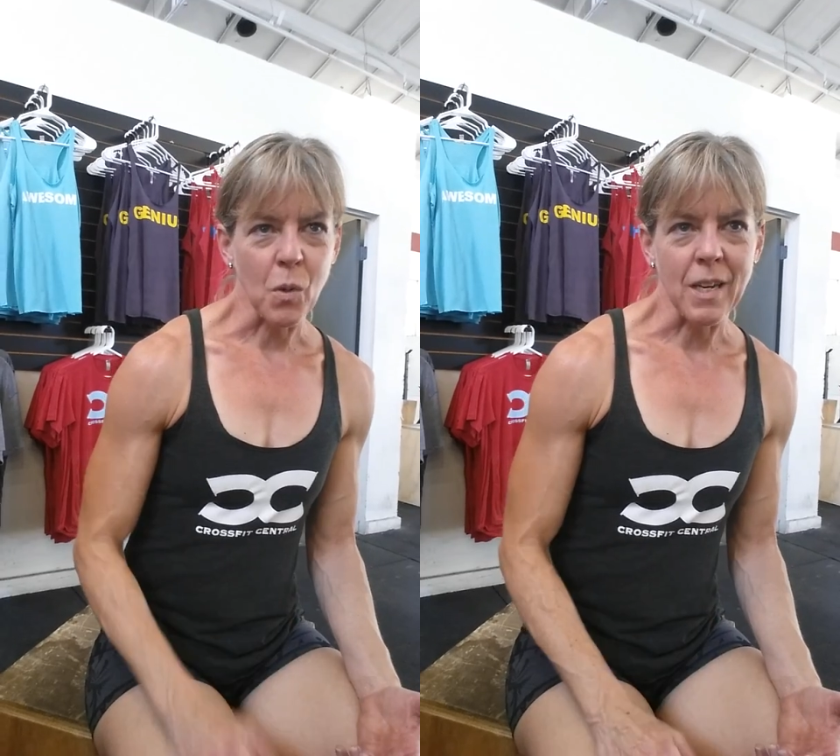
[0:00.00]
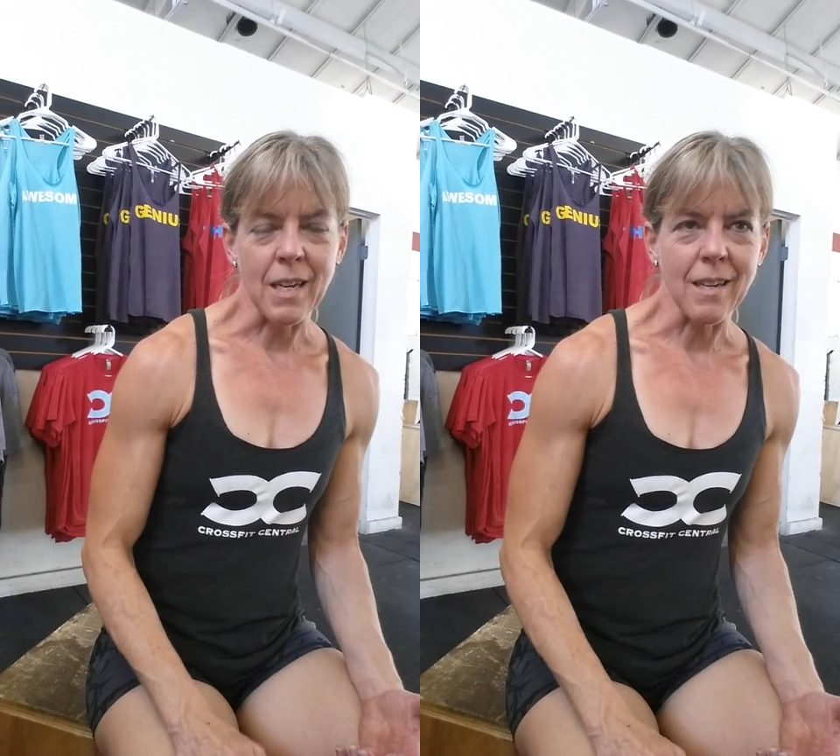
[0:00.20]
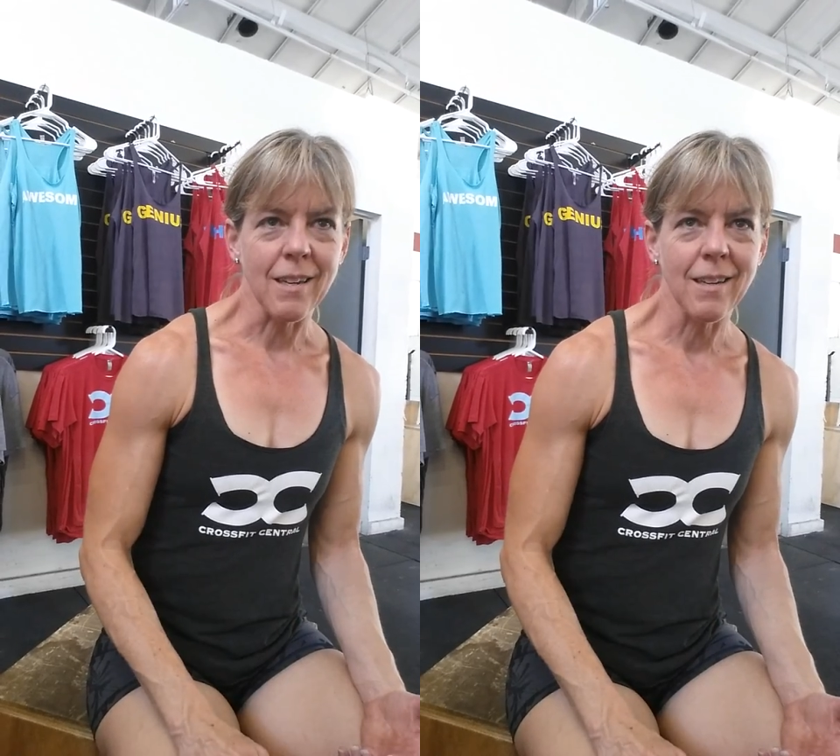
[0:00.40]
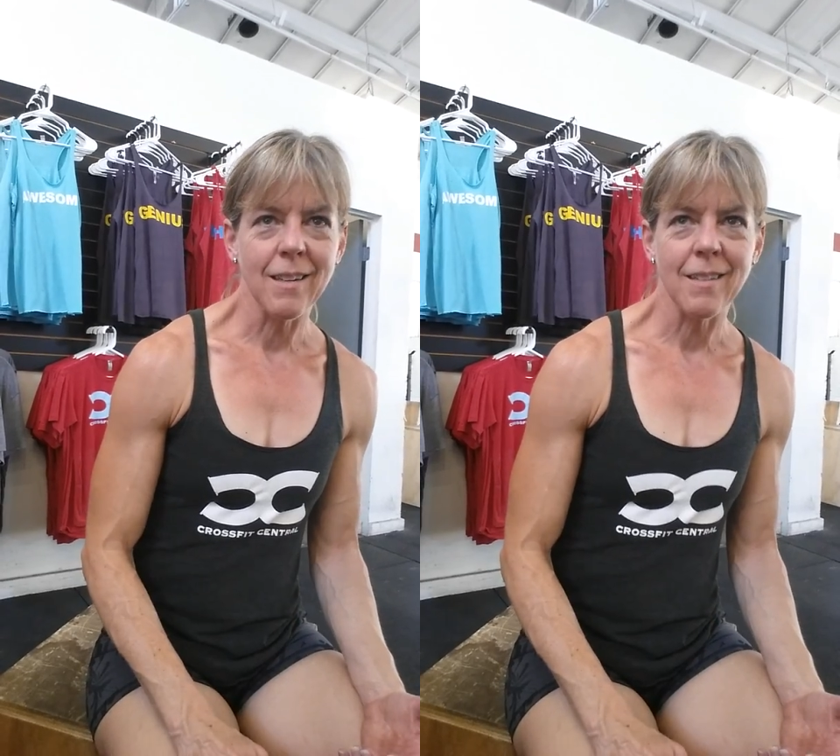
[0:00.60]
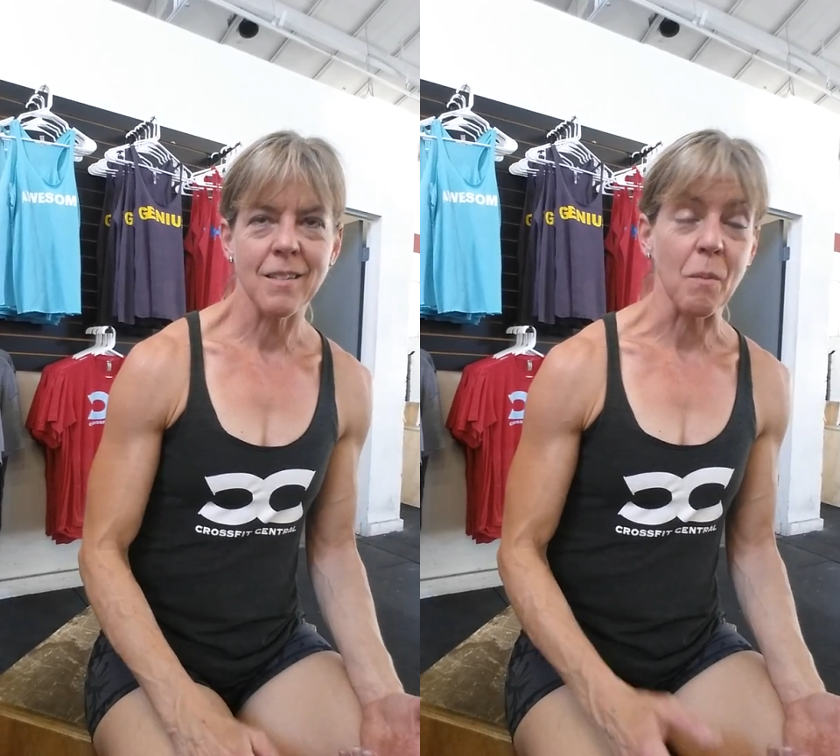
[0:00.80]
20,
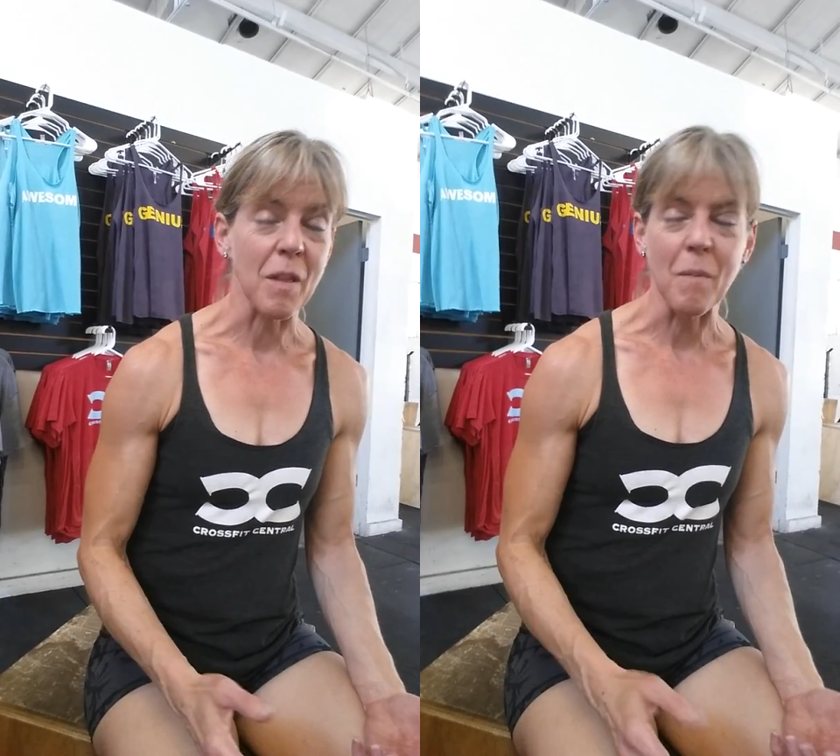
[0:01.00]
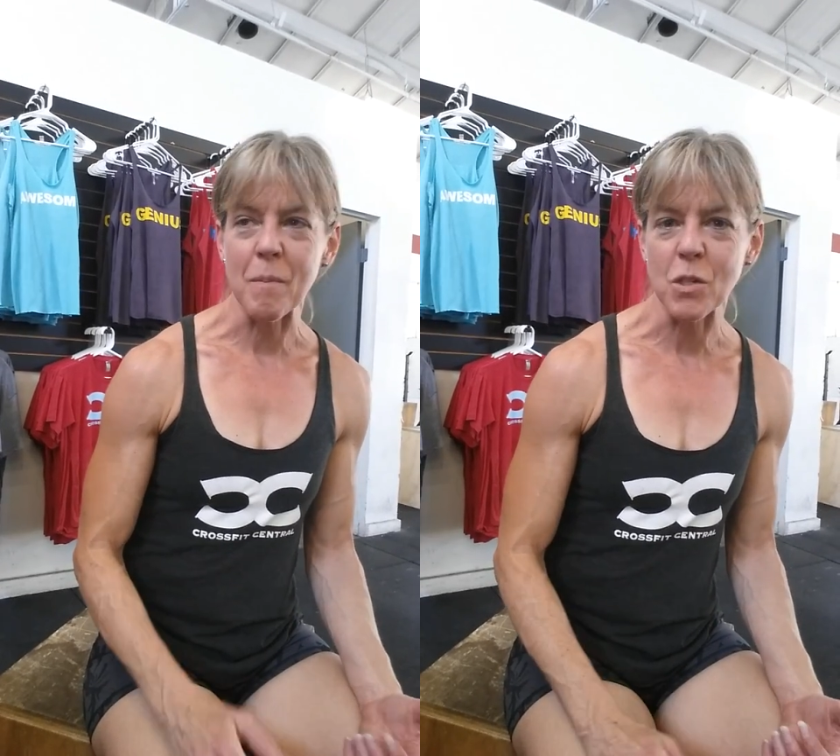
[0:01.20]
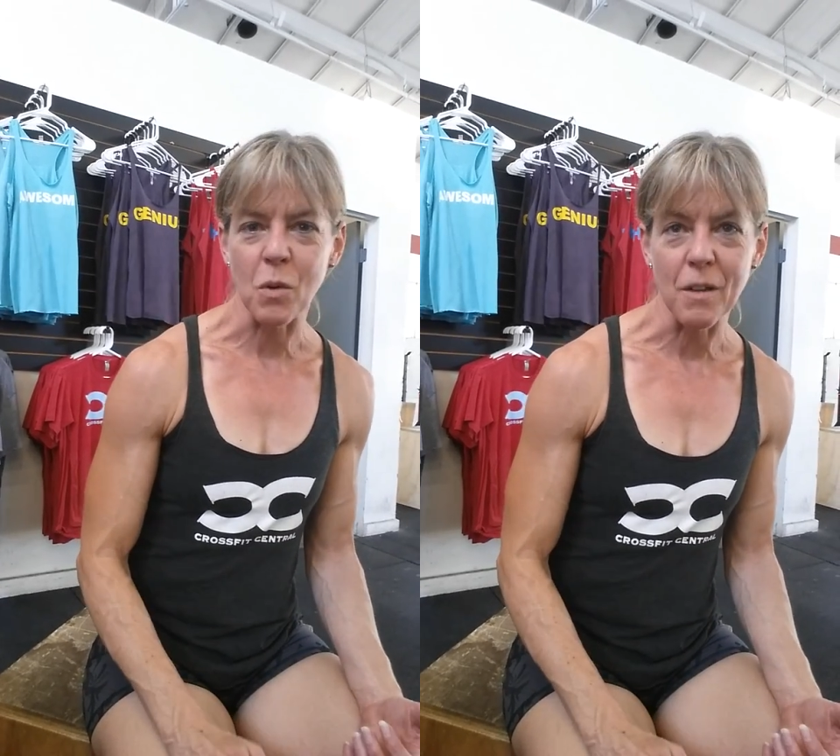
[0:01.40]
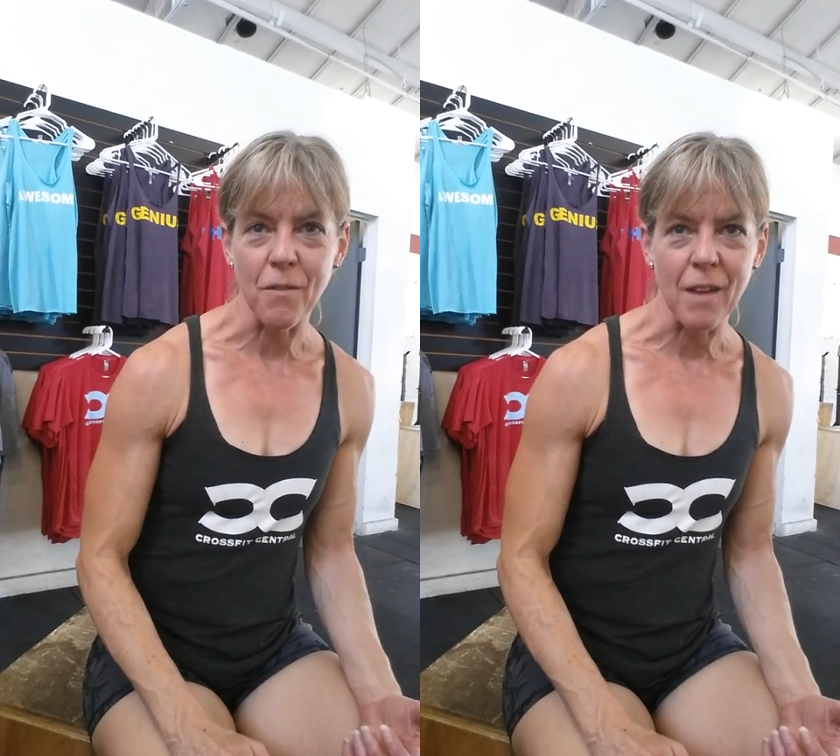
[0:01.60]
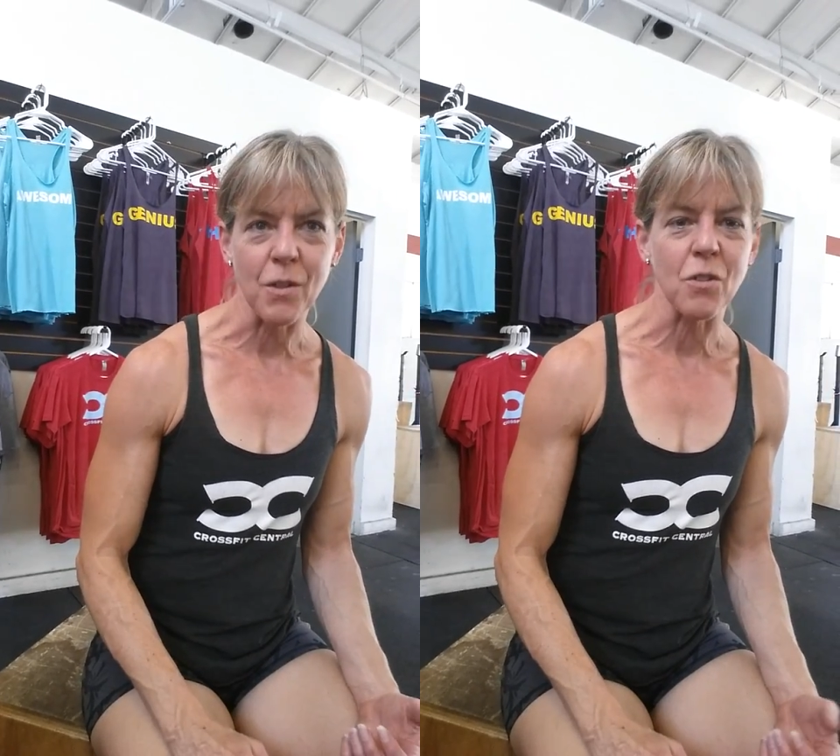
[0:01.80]
some of them maybe
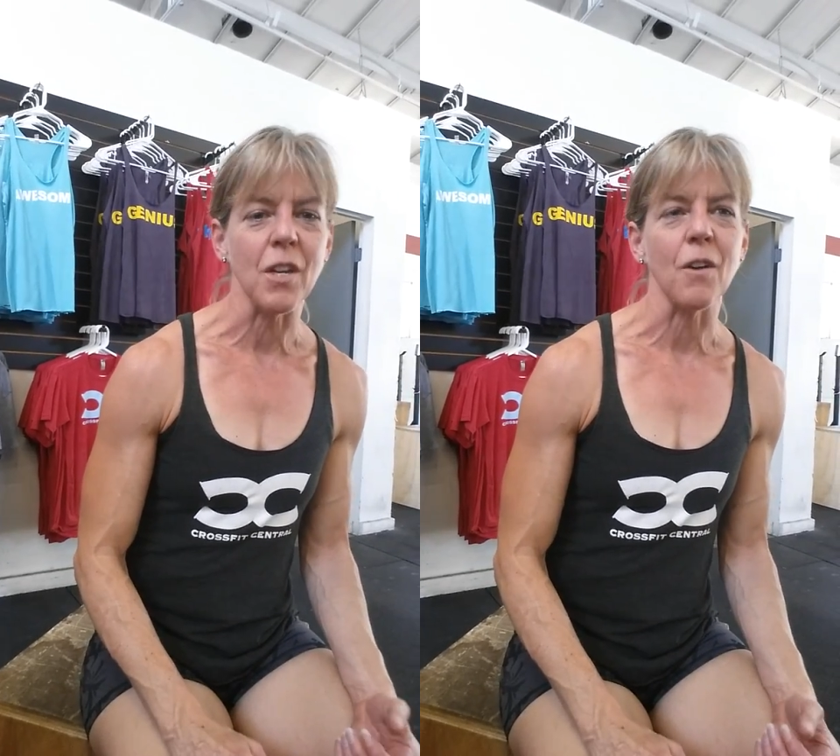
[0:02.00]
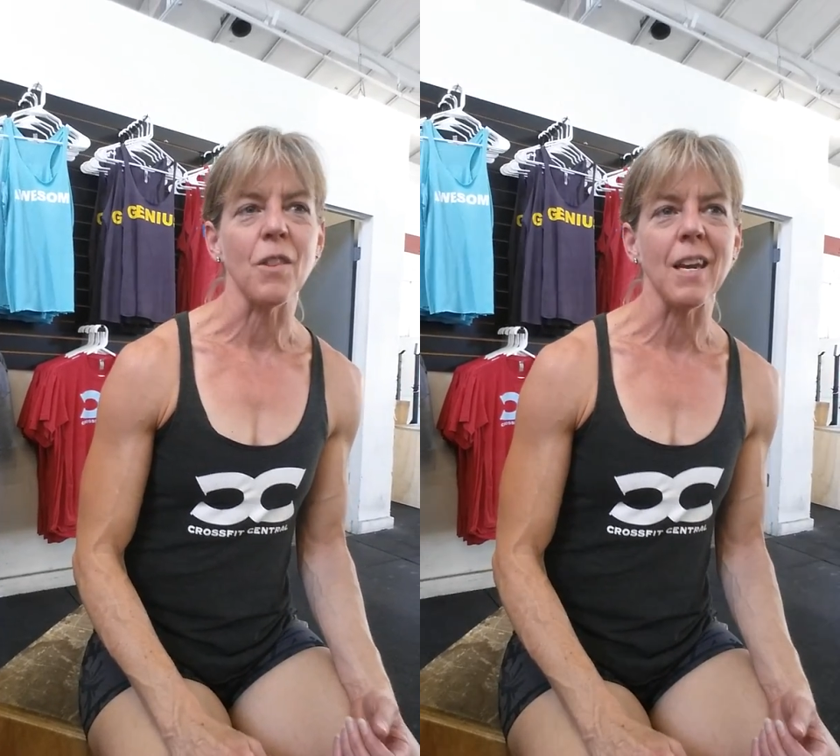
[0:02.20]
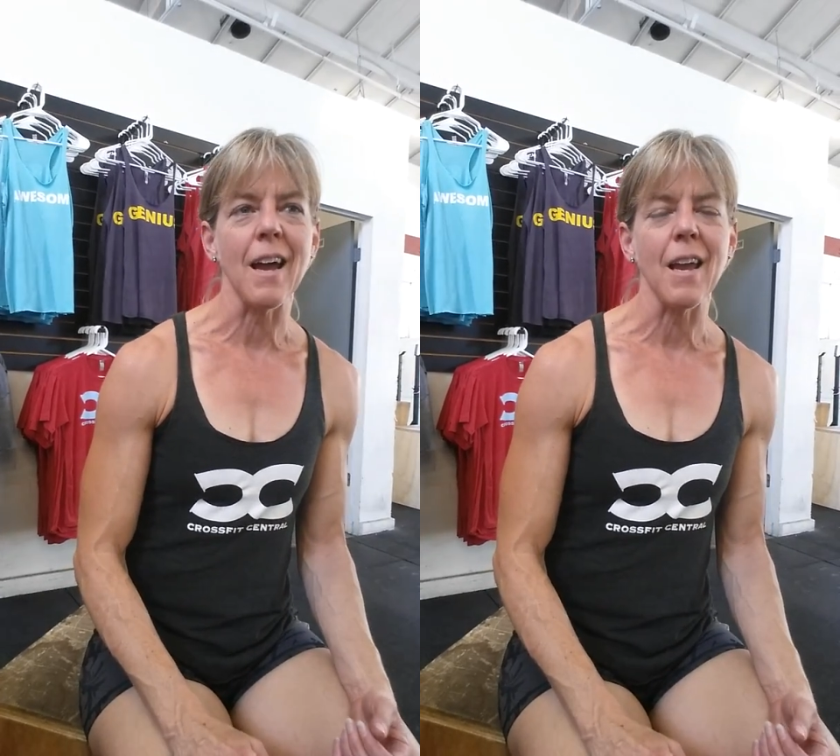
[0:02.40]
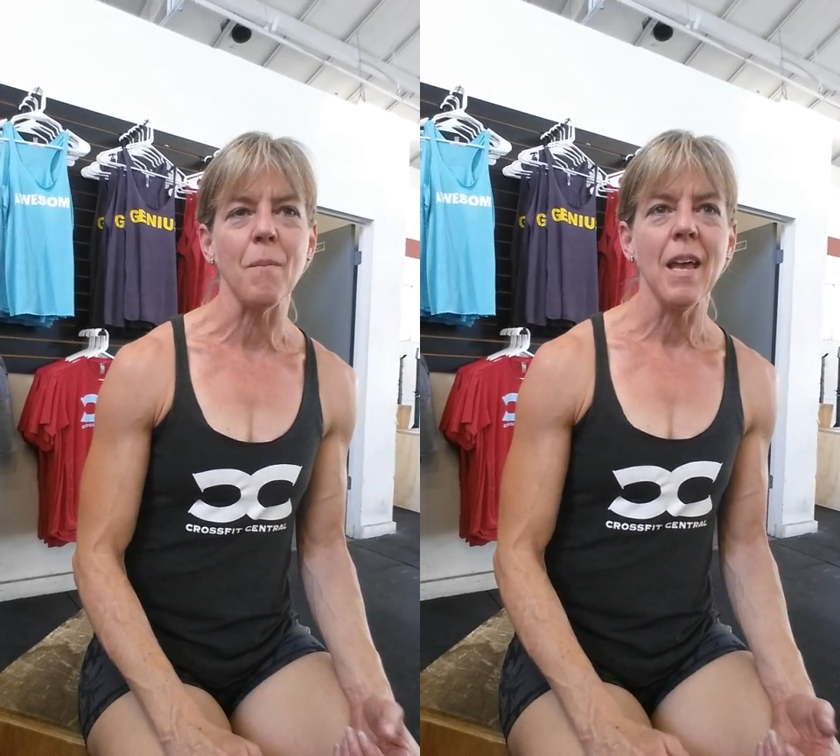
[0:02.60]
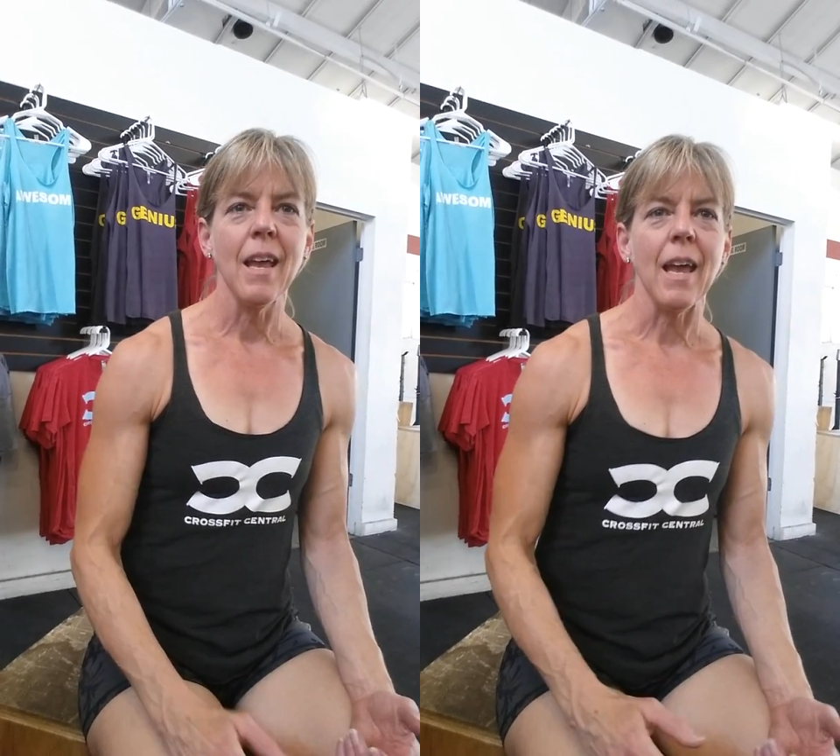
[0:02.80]
25 years younger than I am.